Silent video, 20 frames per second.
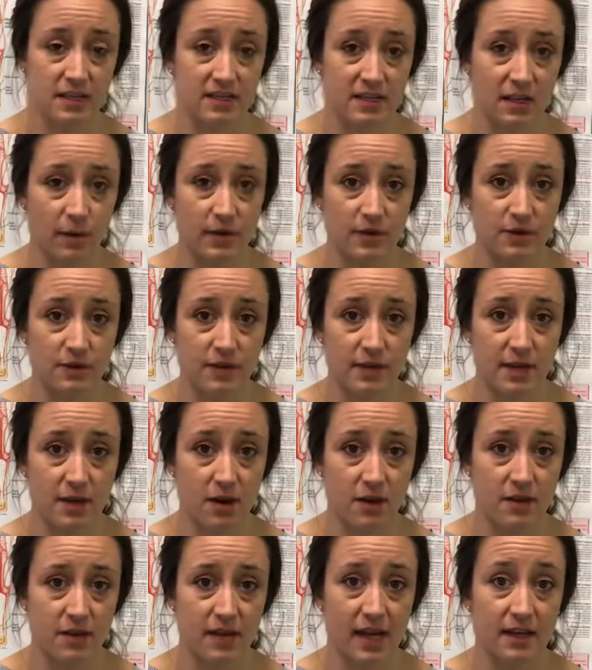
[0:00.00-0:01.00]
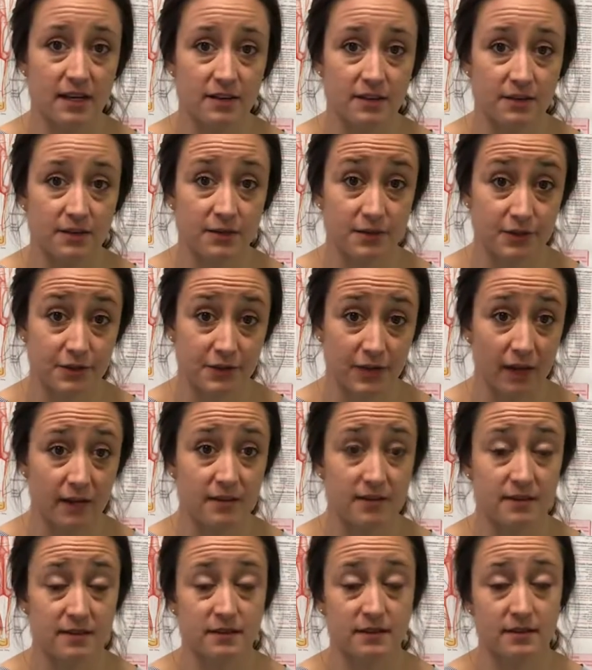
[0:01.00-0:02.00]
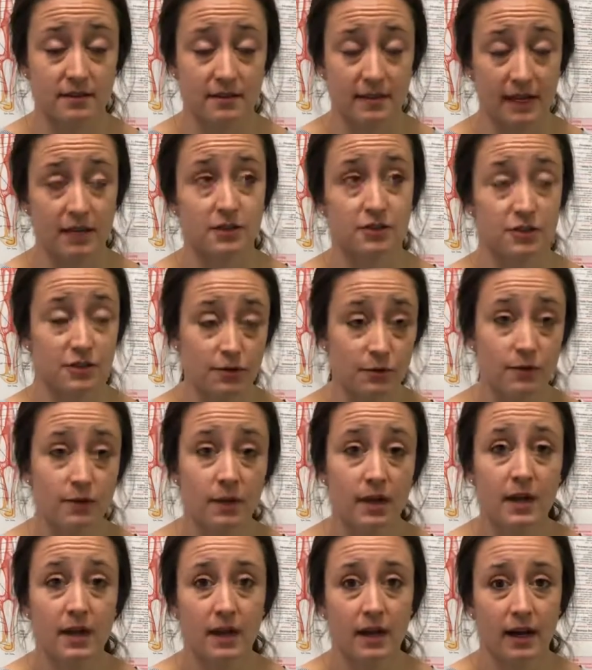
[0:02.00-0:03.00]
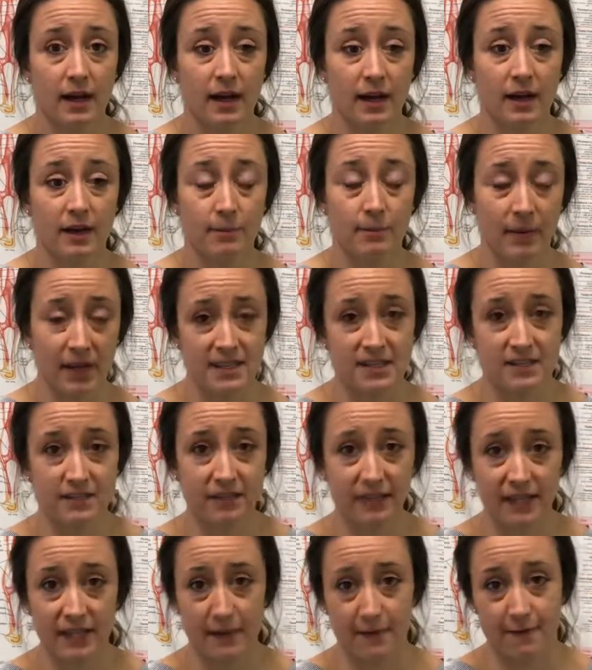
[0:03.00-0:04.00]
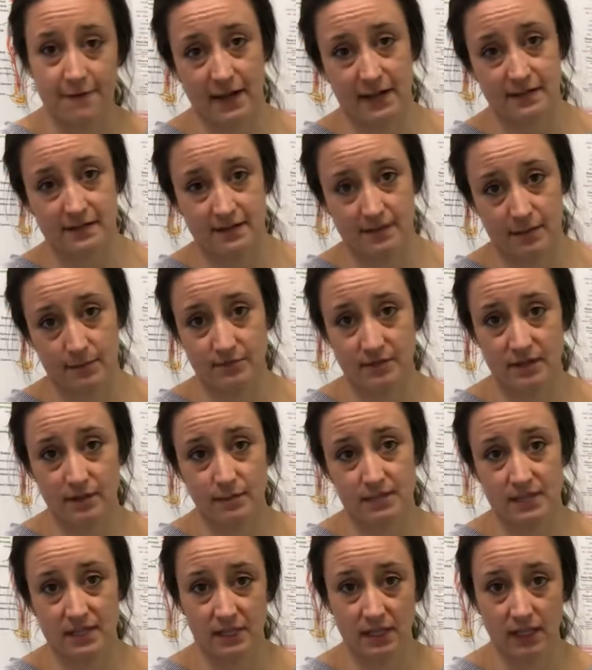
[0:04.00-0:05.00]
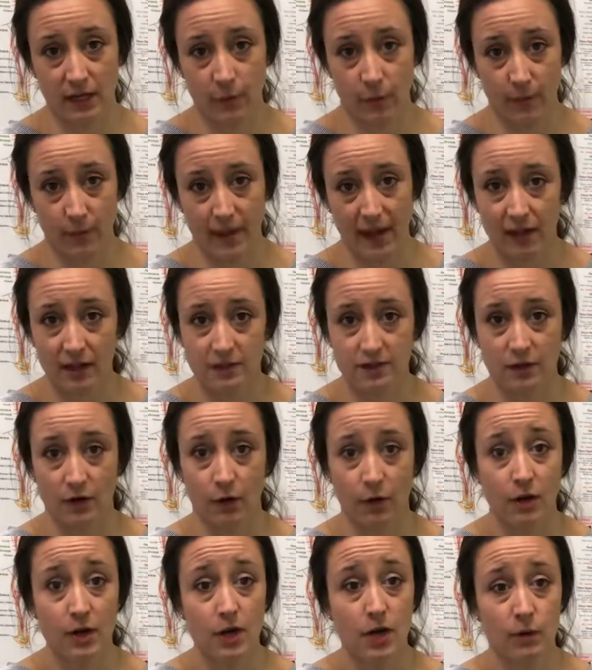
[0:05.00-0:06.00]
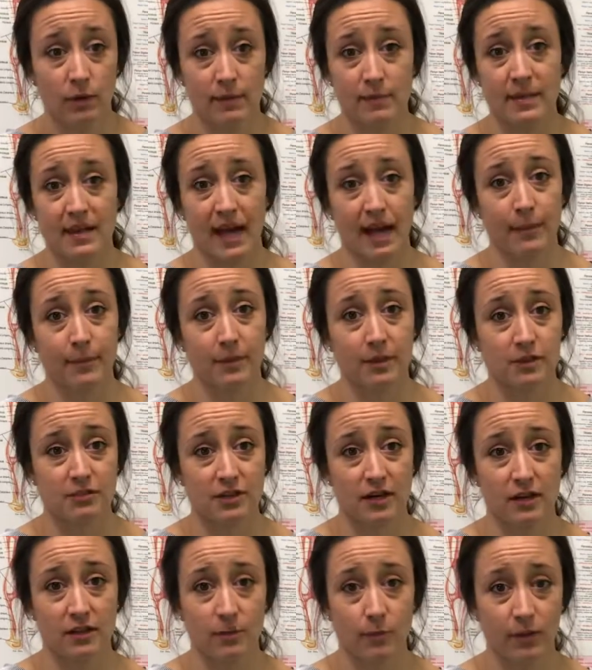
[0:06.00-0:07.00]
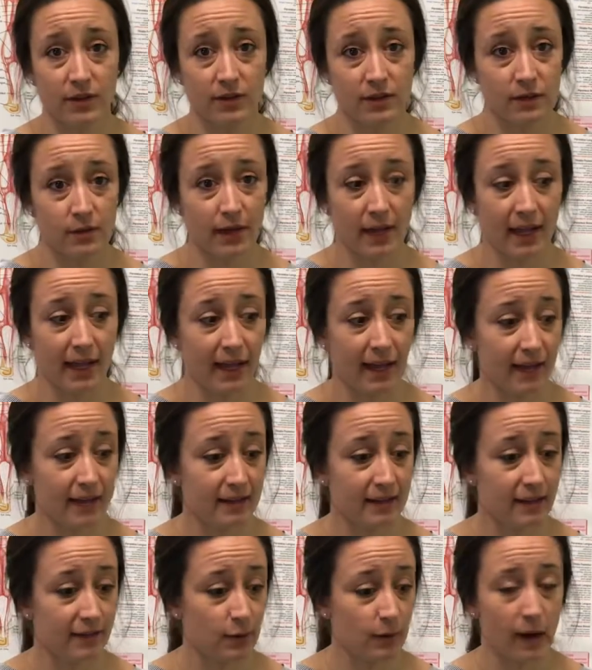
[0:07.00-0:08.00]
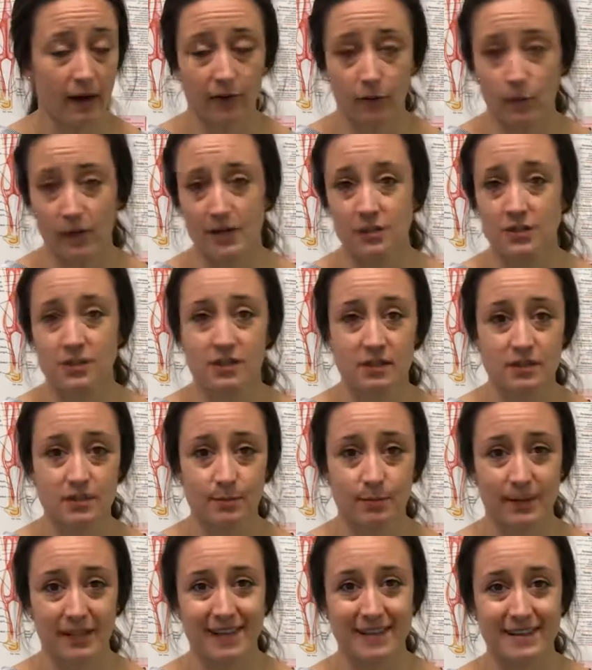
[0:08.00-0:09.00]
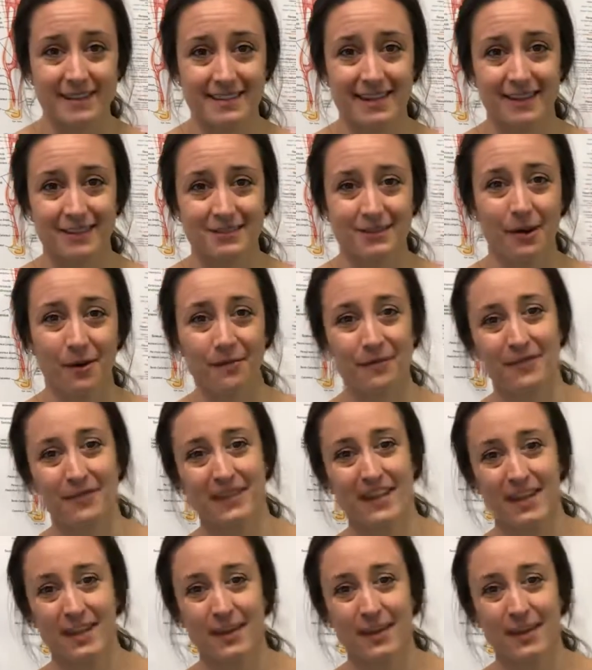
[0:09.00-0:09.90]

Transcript: that we do here that do positively affect symptoms in the lower back. So we'd be happy to share them with you, and if you have questions, please let us know. Thank